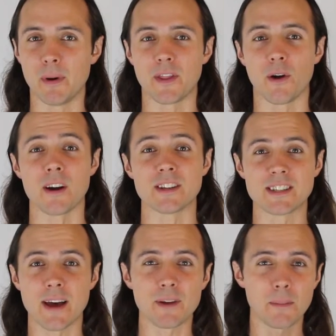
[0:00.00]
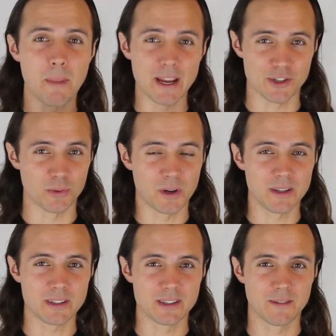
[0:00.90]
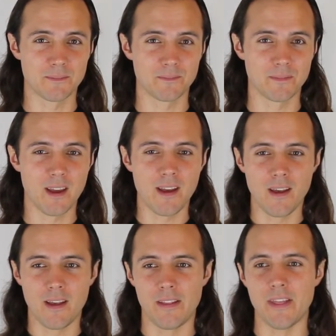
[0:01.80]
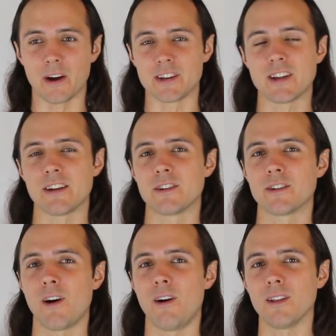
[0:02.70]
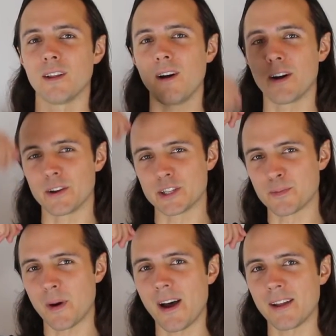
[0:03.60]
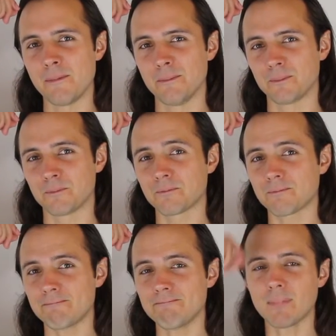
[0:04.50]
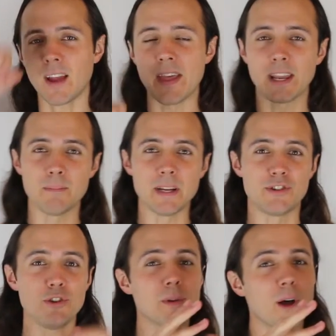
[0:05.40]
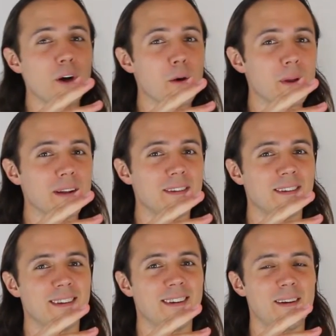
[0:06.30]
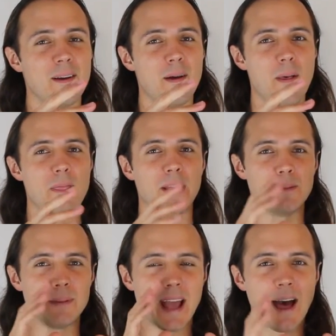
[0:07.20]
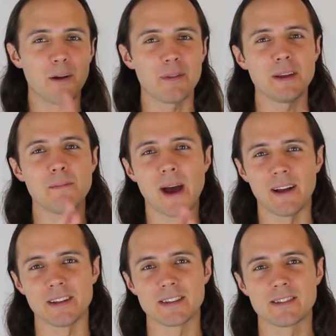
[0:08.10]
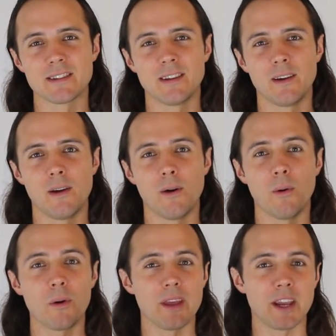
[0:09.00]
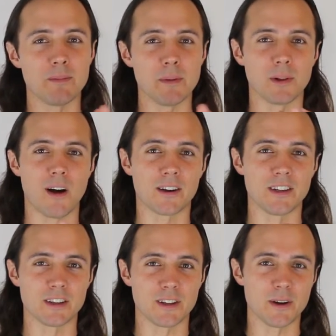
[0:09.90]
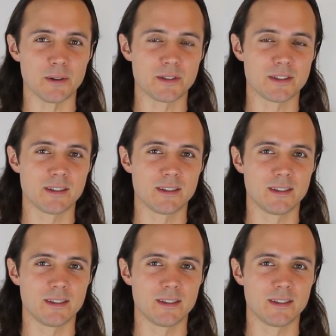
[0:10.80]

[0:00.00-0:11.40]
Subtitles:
but there are 7 major ones. They are centered all along your spine, and they can be too blown open, they can be healthy and balanced, or they can be blocked and closed.